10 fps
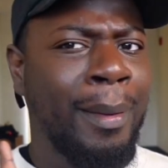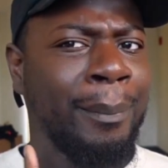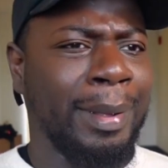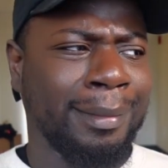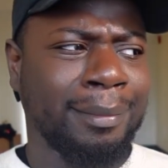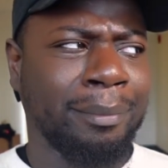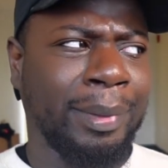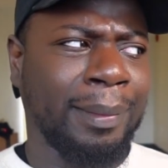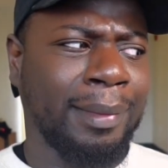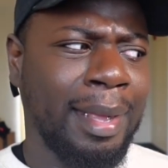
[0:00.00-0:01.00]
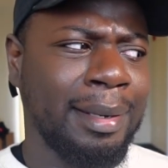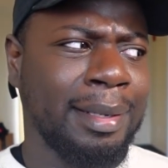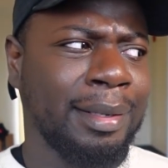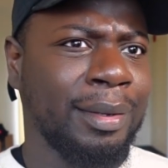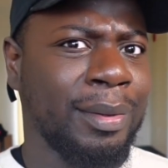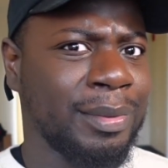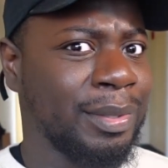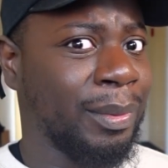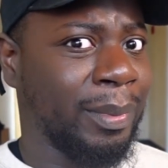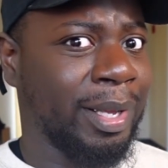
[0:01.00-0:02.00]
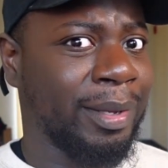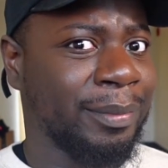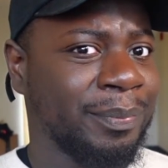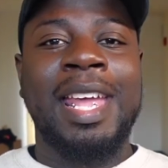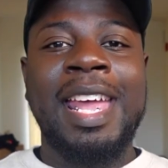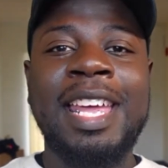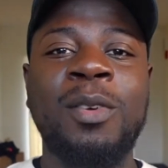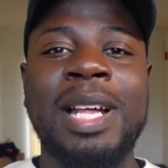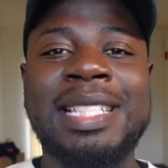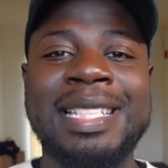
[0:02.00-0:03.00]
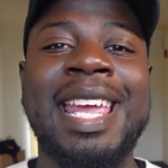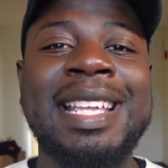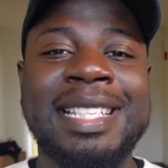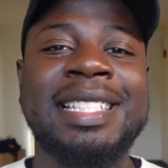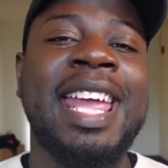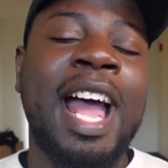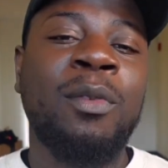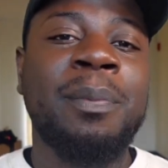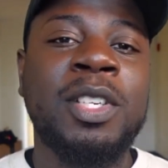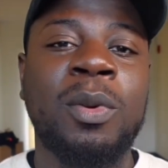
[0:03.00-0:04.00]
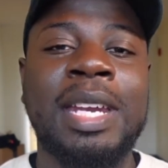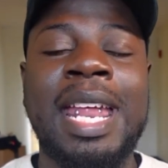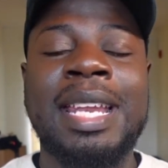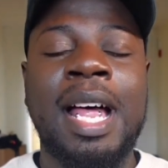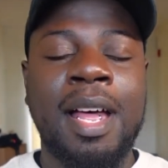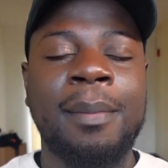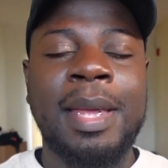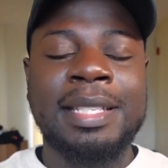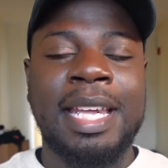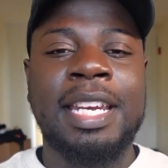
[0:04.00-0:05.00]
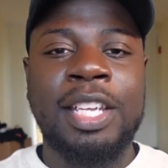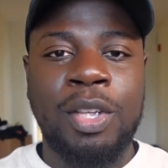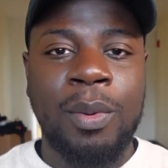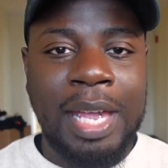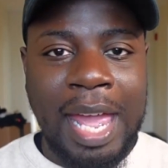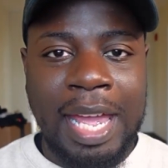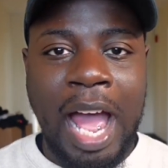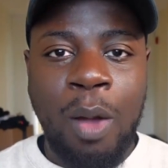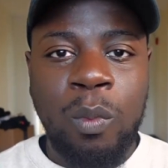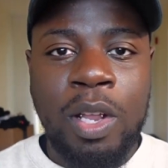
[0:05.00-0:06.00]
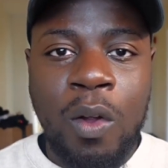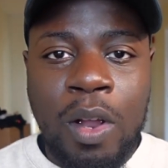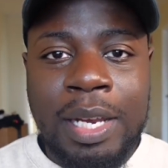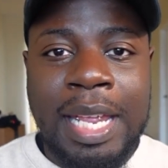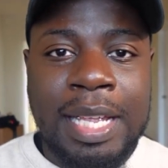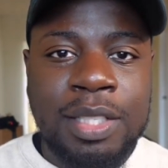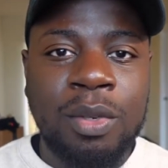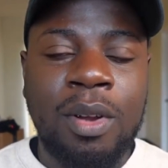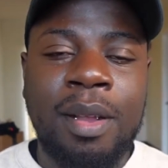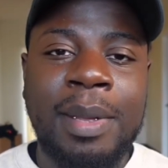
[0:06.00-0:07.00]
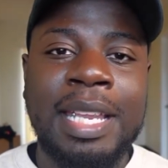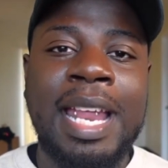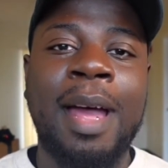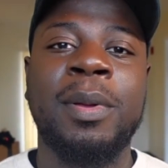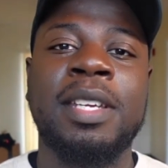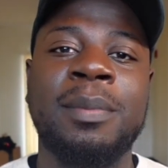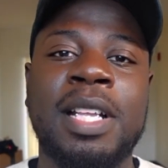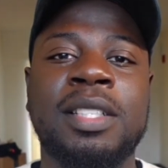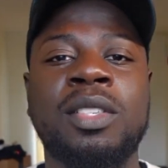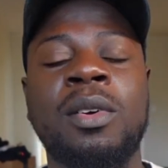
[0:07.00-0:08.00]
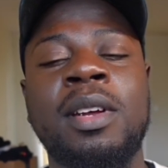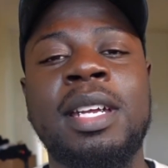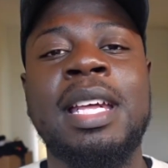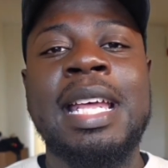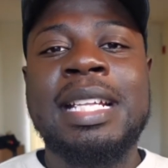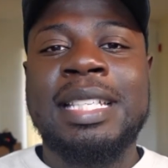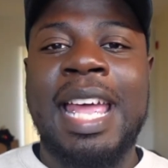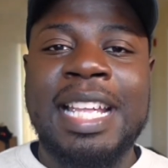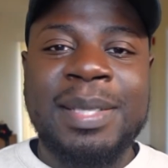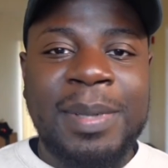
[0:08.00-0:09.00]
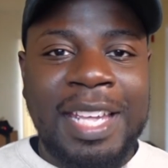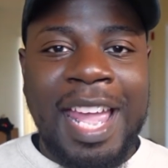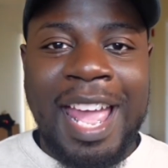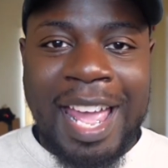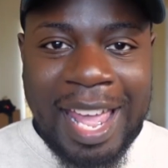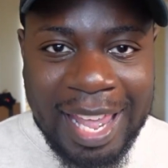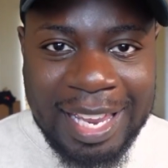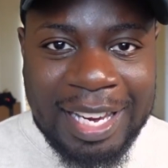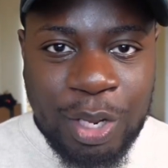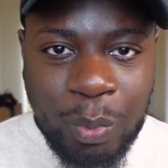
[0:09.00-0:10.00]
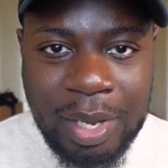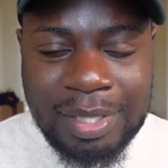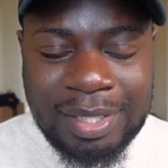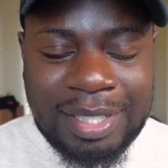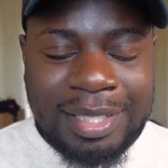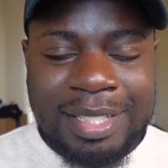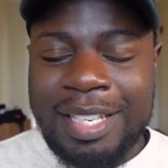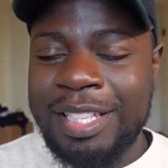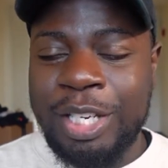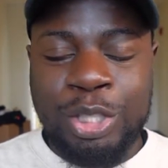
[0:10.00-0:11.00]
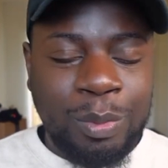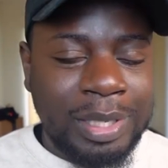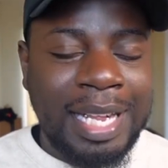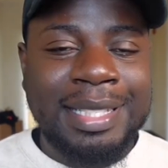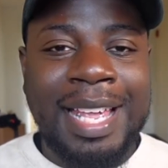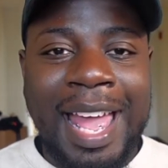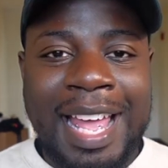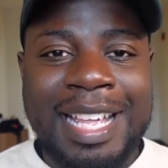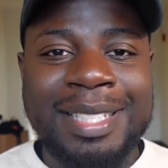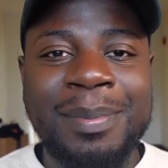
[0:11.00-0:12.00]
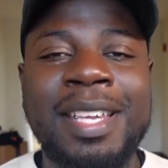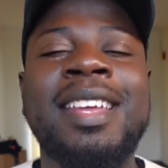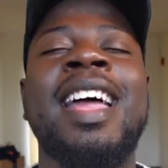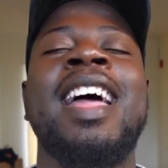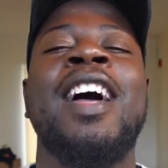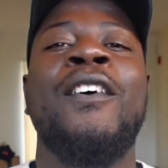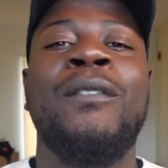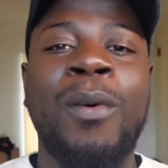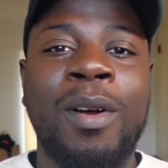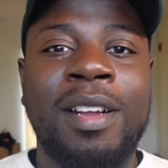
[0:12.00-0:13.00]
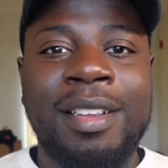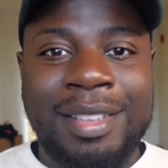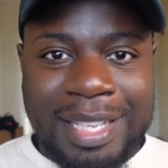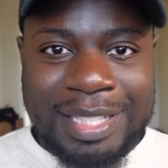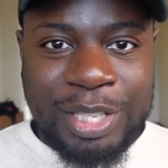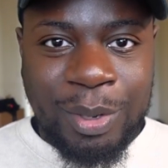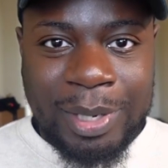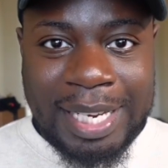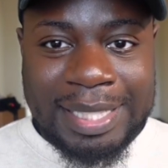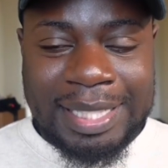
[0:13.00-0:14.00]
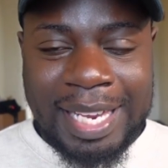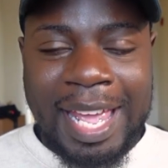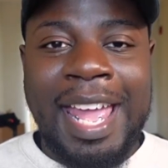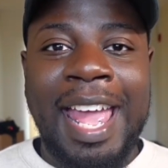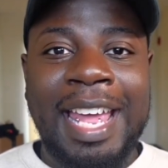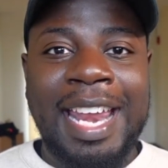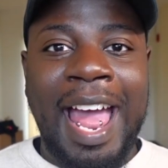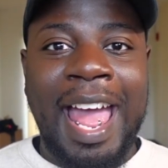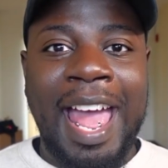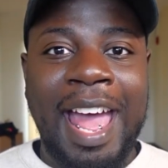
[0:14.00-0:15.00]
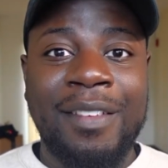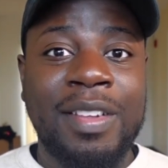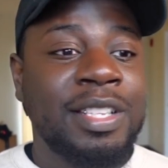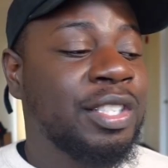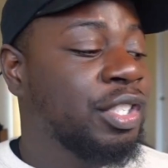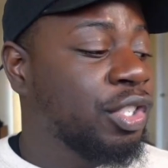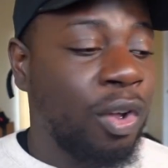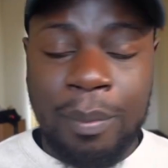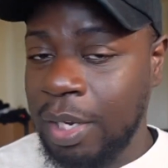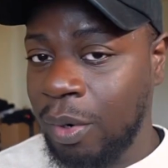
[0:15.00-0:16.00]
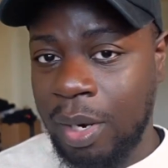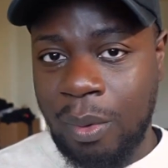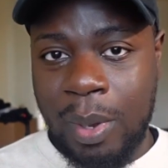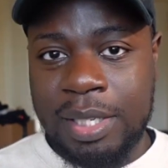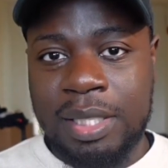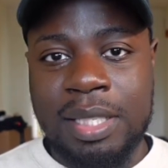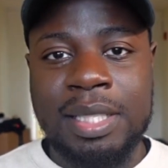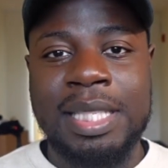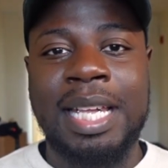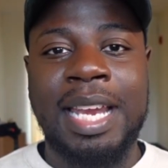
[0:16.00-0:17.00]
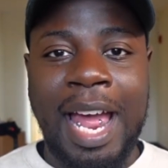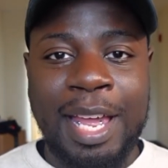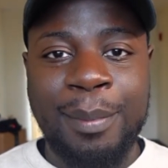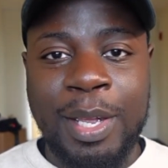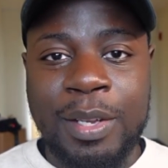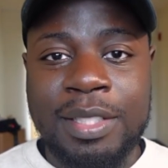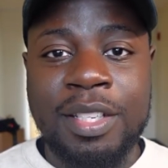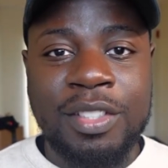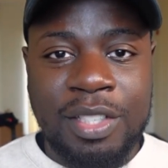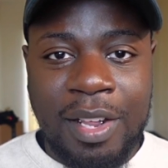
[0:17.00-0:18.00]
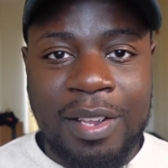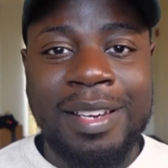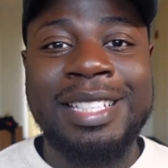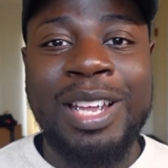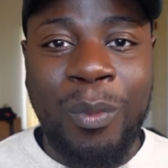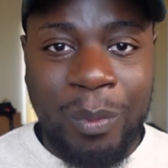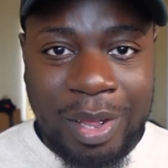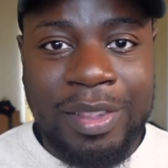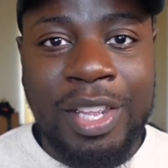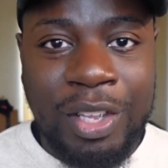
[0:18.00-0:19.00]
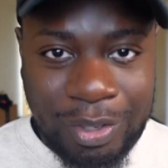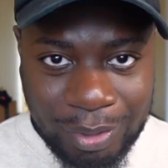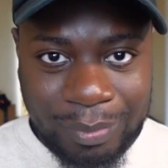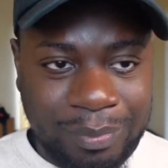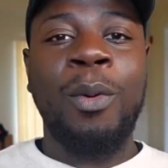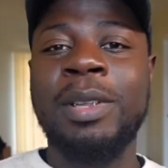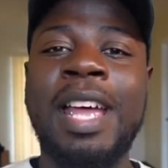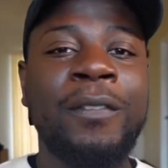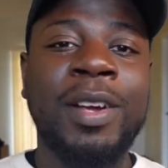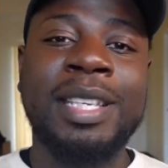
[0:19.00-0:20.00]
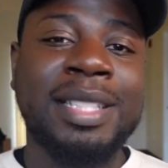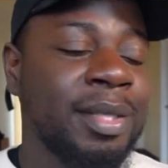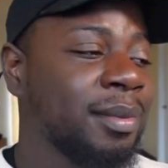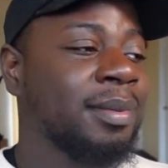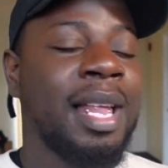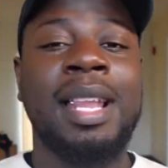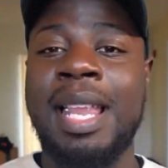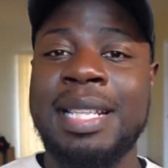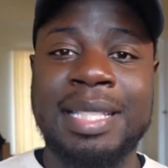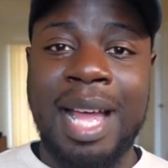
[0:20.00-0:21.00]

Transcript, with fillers: but, but that didn't go so well. Anyway, today is the day I will be doing an updated Q and A. I went on Instagram and I put in my story to ask me any question that you would like to ask me for this Q and A today. And I have so many great questions and I am here to share it with you. Without further ado, let's